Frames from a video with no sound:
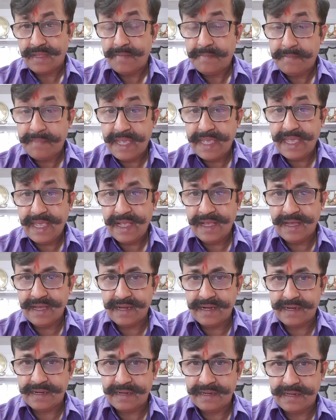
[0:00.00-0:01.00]
making
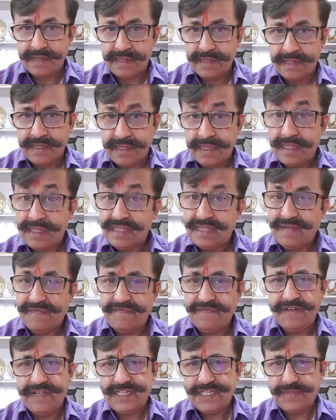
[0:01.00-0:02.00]
her the
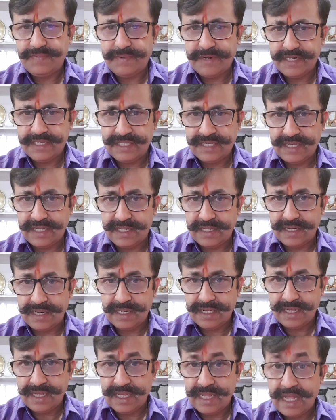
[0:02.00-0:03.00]
first person
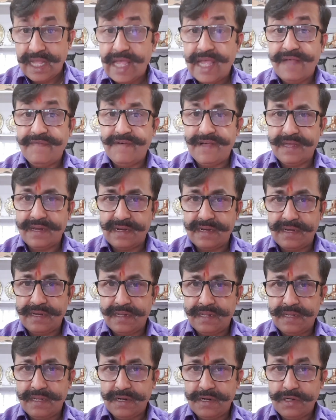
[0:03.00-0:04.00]
ever
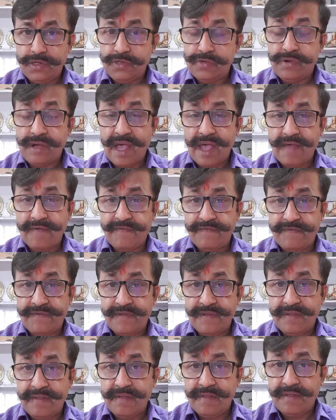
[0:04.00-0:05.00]
to have
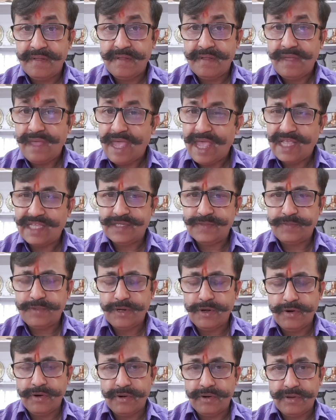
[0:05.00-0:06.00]

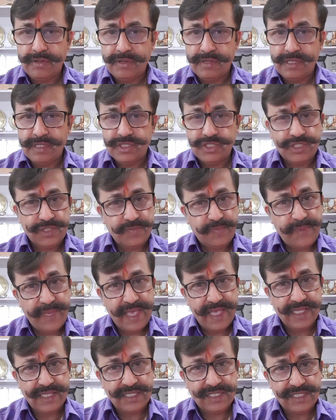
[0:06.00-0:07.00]
explored
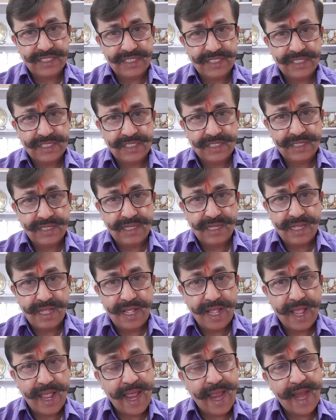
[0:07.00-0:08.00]
space
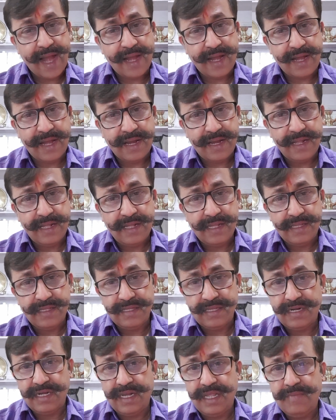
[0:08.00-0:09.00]
and
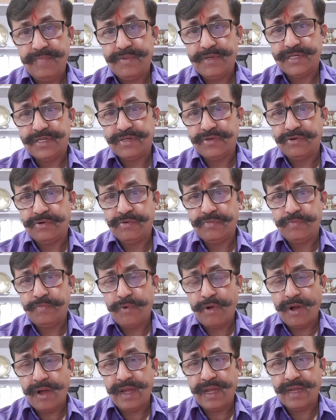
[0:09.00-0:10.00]
the deepest known
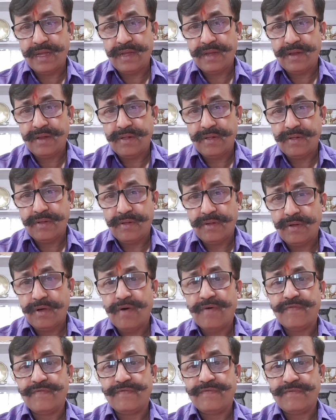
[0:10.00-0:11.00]
point
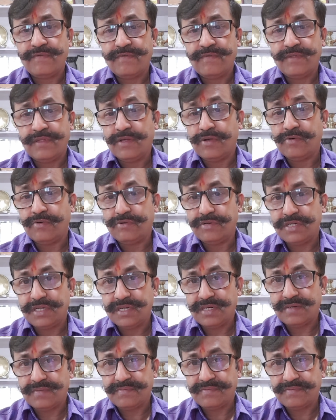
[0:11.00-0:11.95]
of the ocean.